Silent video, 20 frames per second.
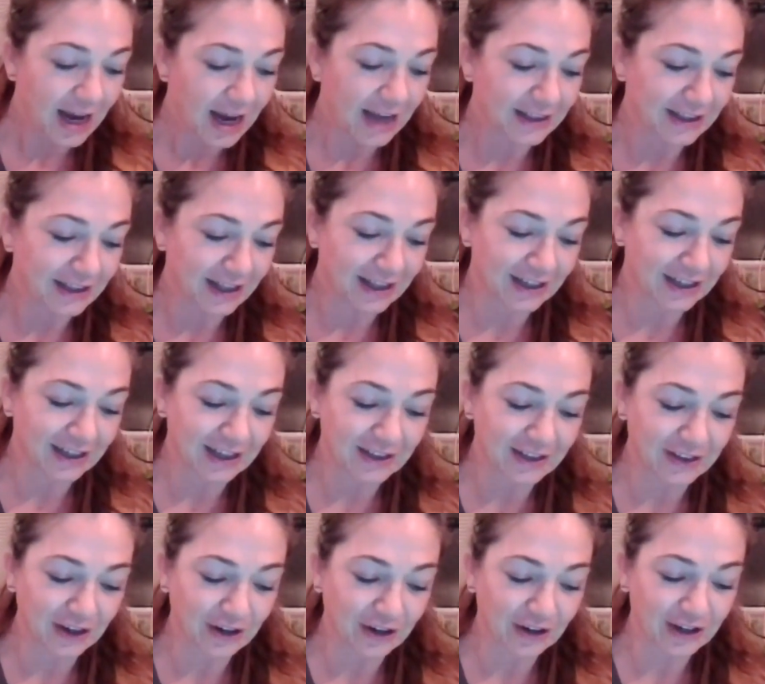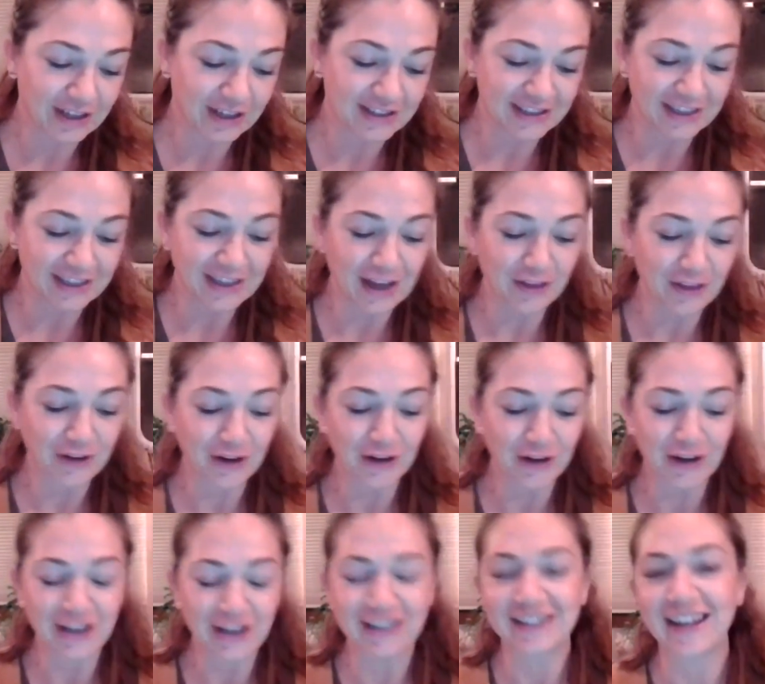And then there is another
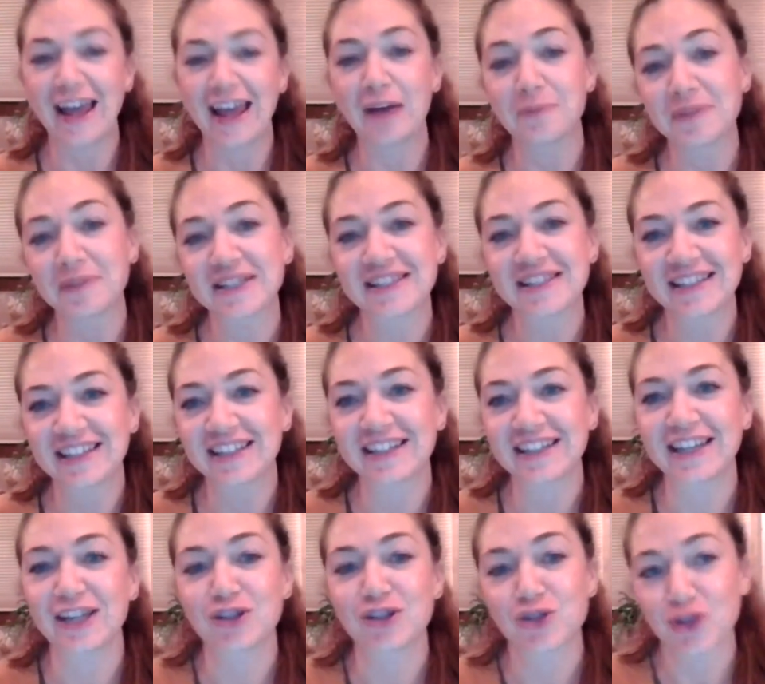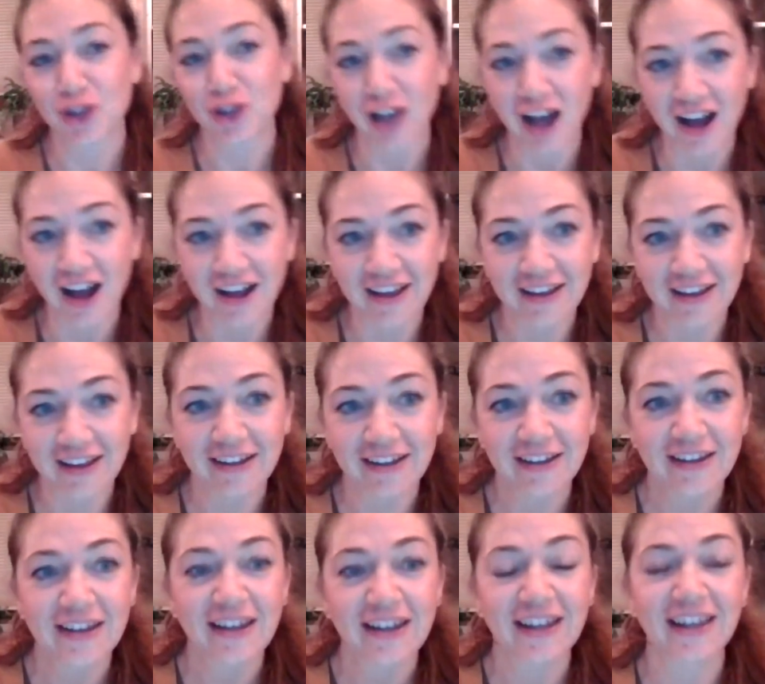in Edmonton in July.
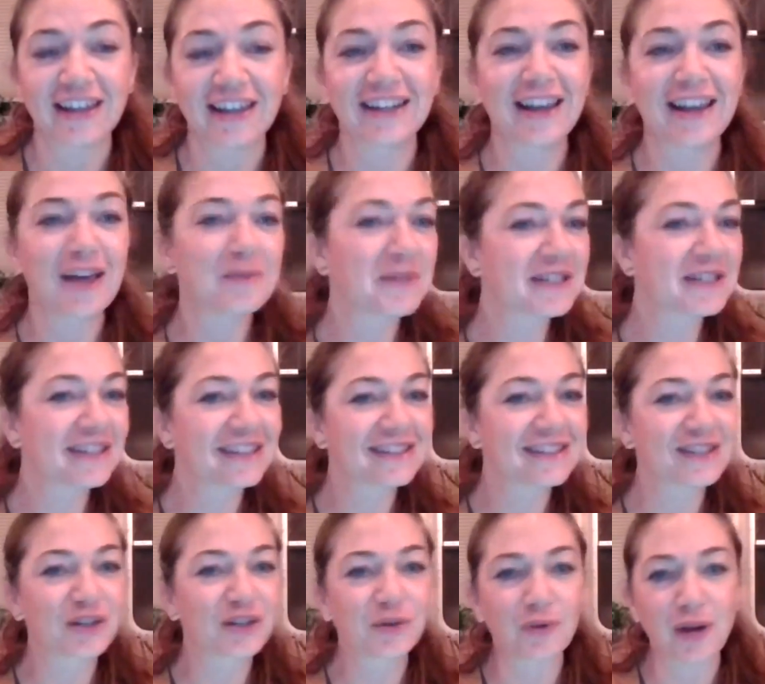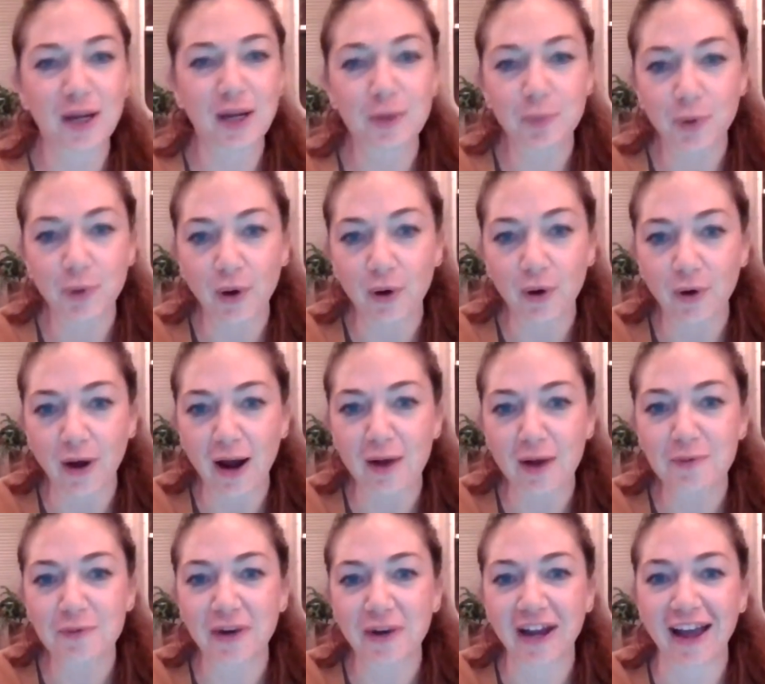And Edmonton's a great
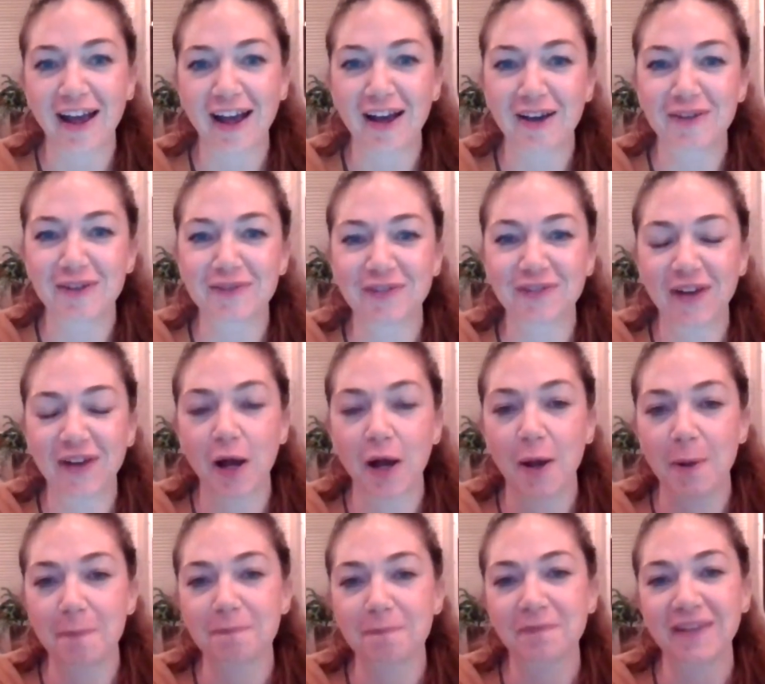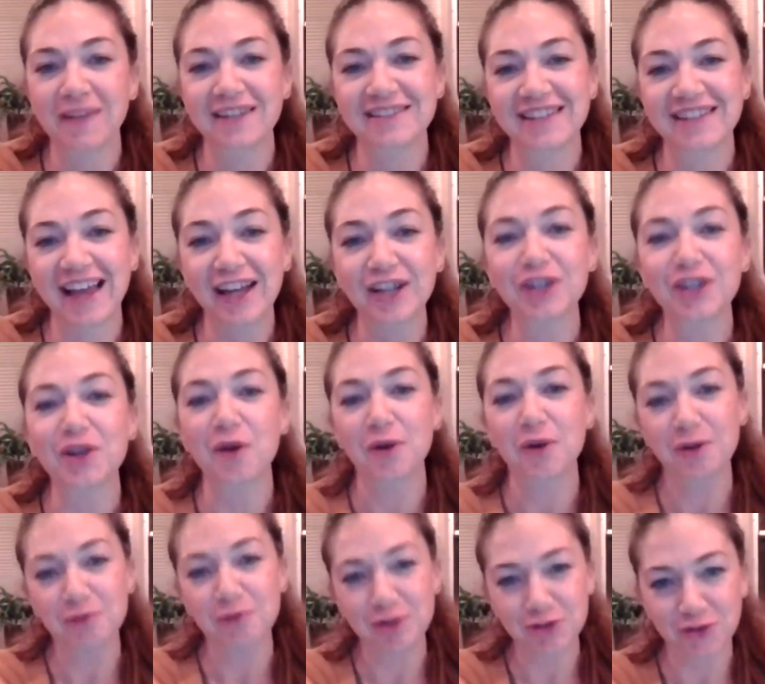program. We have, um, it's at a
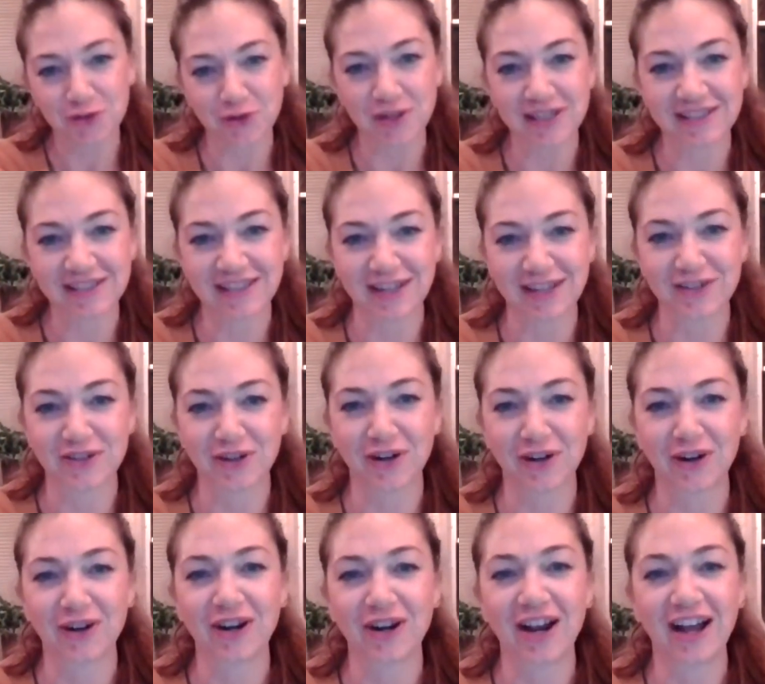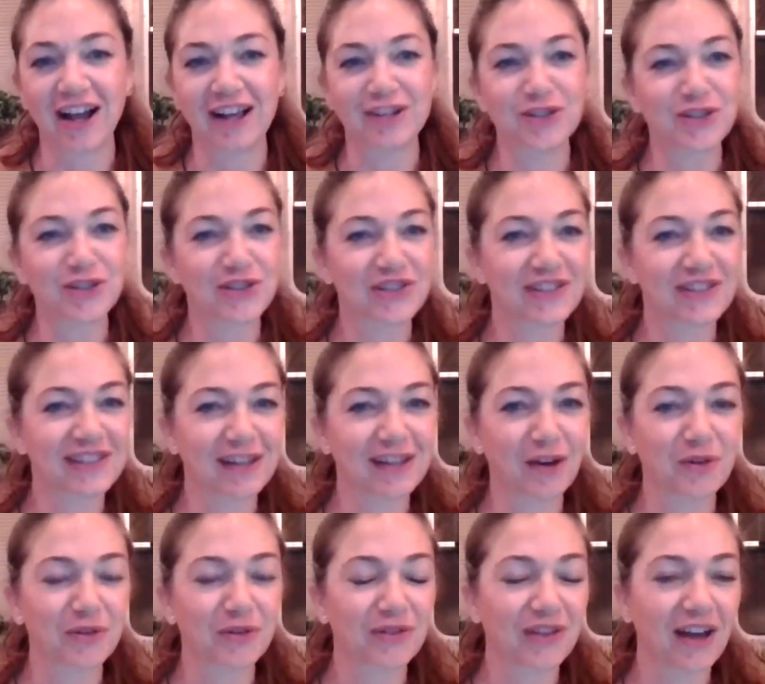yoga retreat center uh, just
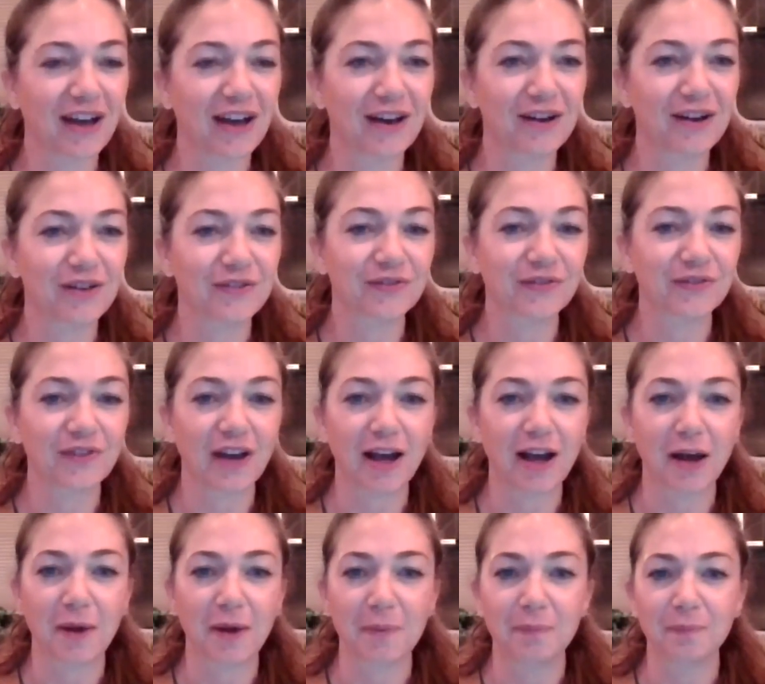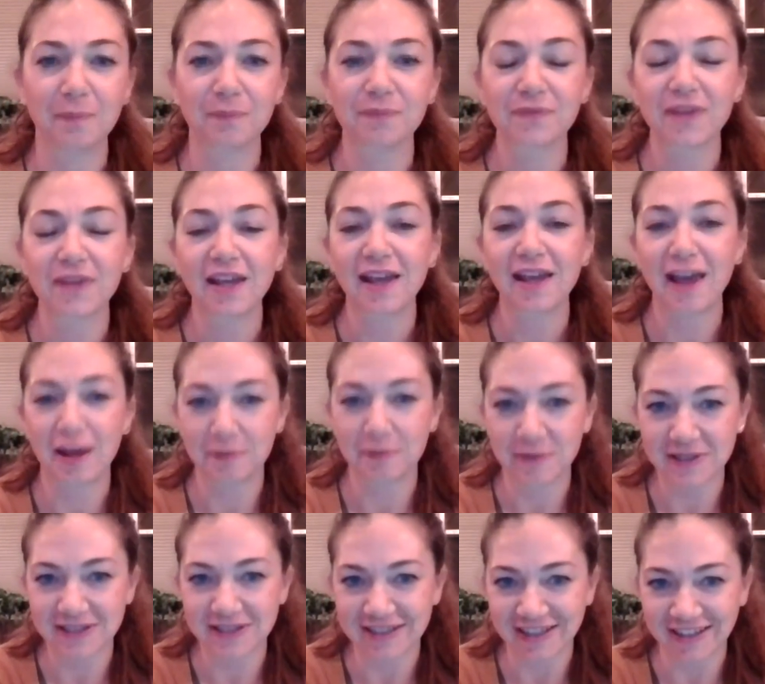south of um,
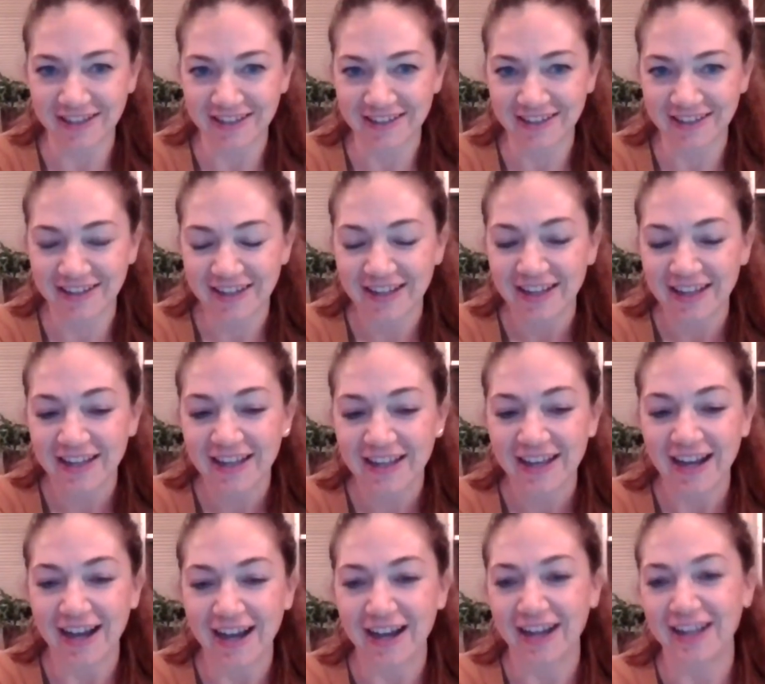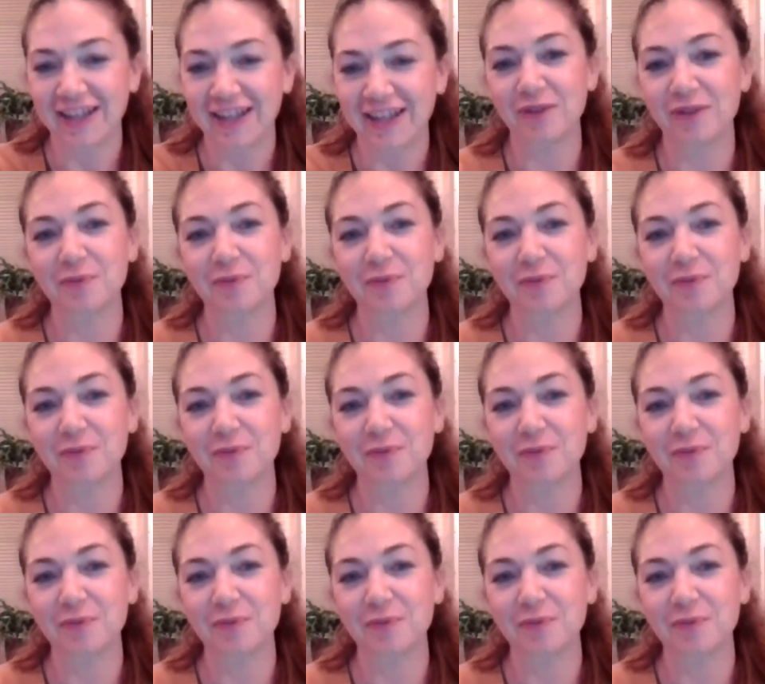Edmonton. Uh,